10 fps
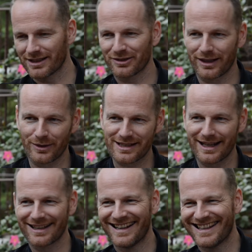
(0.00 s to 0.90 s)
and so there is
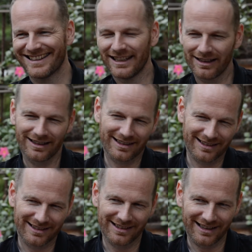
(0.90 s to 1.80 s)
that little,
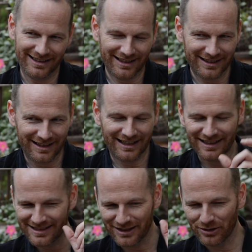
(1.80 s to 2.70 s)
at
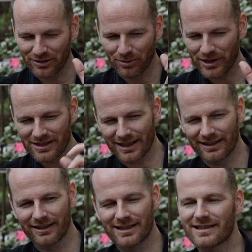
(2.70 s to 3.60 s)
least in Norwegian, a
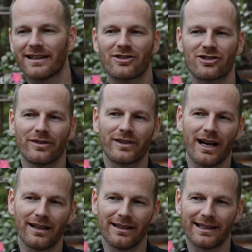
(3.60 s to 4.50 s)
little distinction of
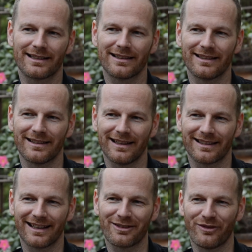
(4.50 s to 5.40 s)
dialect
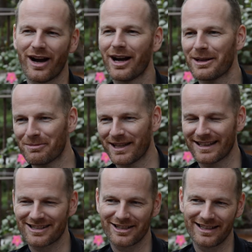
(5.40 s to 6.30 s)
and kind of vibe
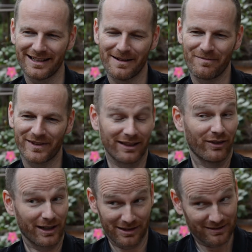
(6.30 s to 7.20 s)
that she did
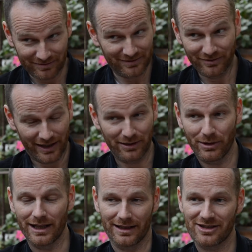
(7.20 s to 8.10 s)
very, very
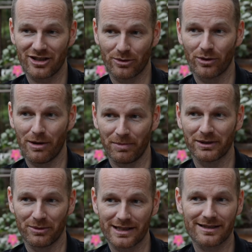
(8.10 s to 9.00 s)
well as she grew up on
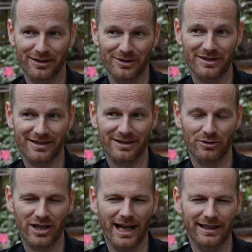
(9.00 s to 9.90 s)
the West Coast. So
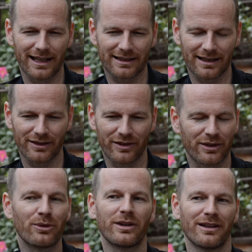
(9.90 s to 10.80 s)
she had that kind of
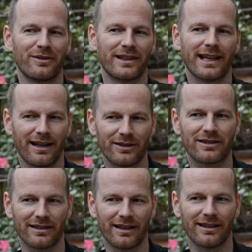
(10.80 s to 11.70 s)
authority over the
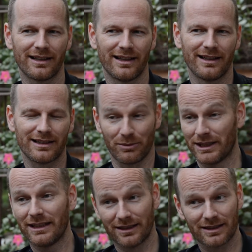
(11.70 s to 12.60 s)
character that we
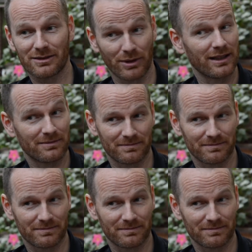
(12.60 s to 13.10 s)
needed as well.